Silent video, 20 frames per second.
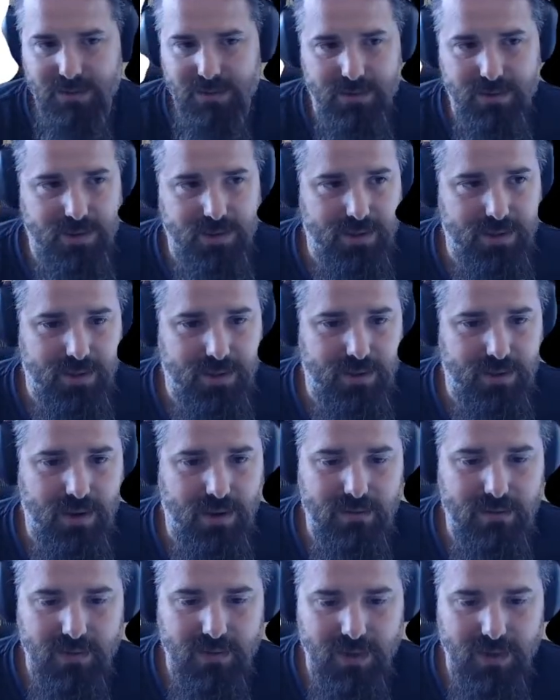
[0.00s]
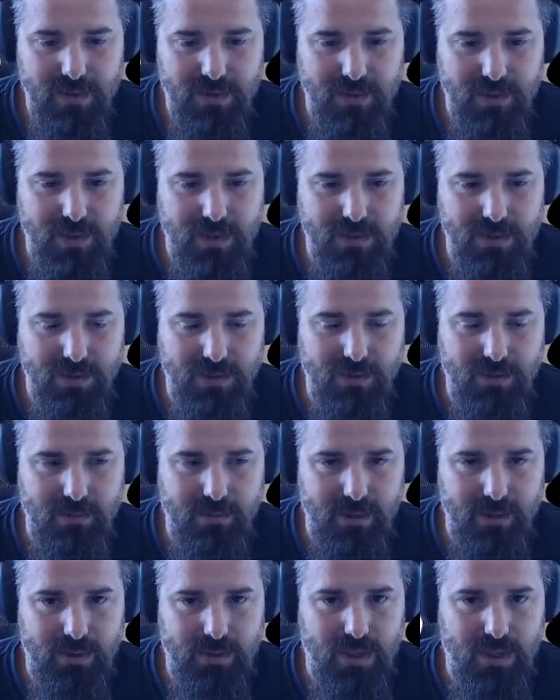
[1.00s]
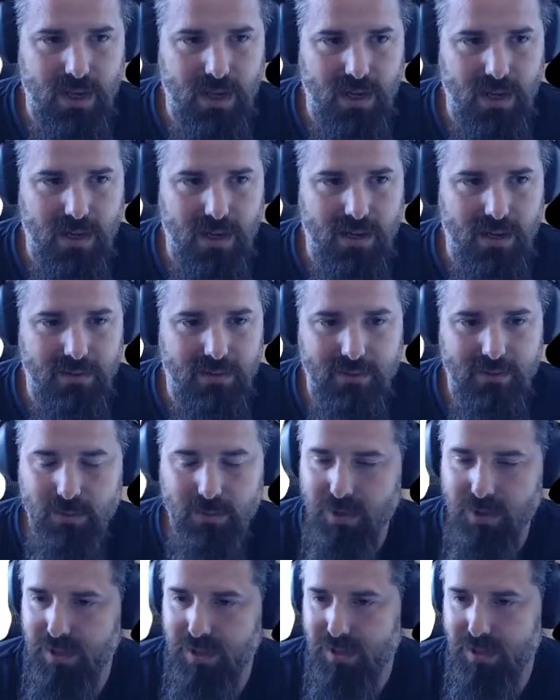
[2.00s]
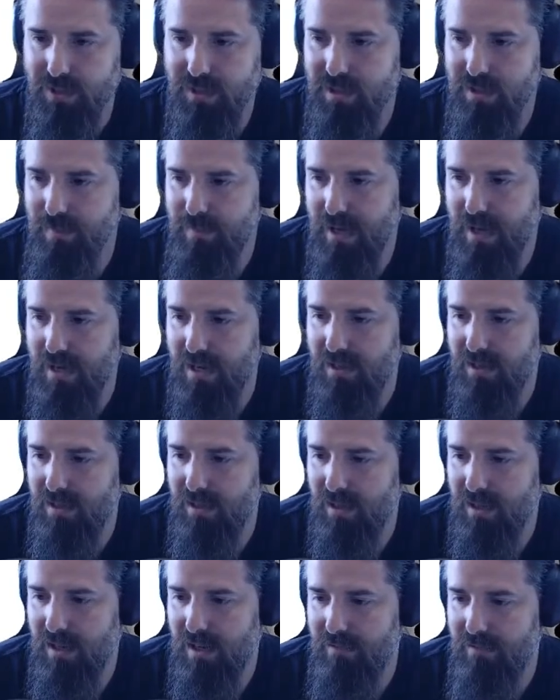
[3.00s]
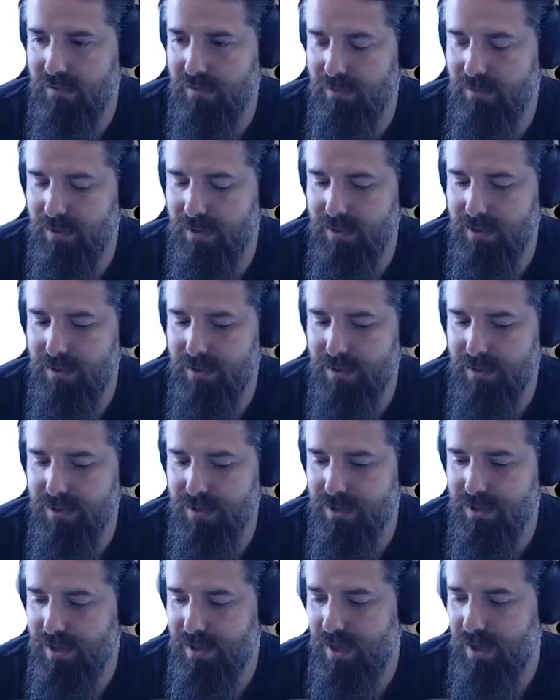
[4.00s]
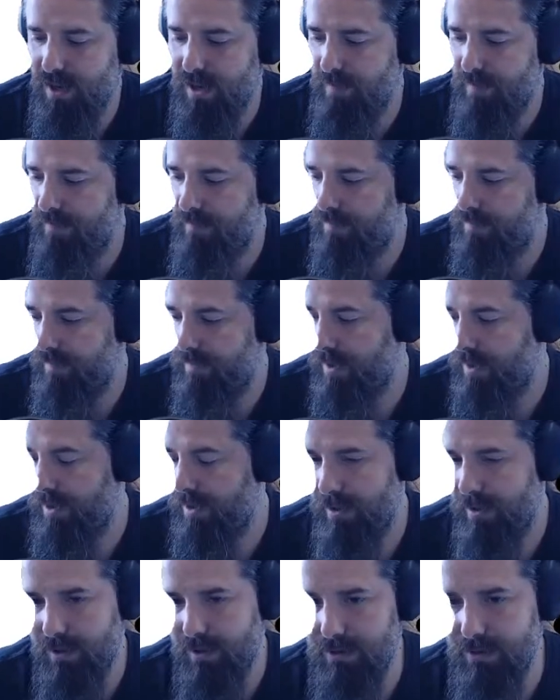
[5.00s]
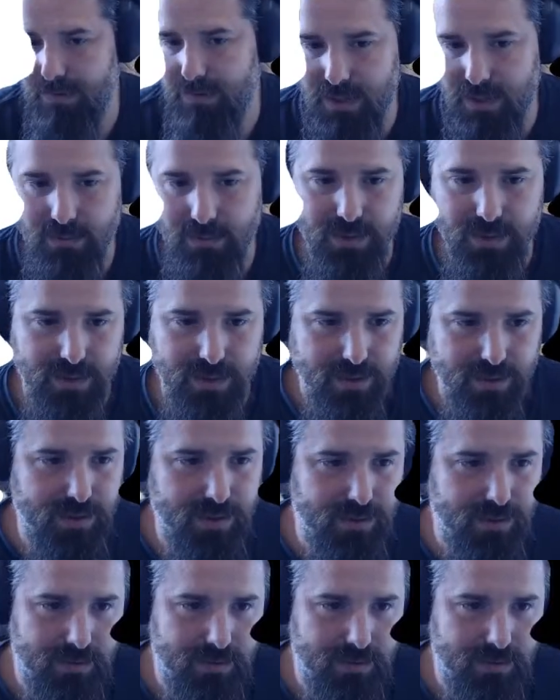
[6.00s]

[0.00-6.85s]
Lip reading: So hopefully this is enjoyable, and if you're watching this back afterwards, hopefully it wasn't too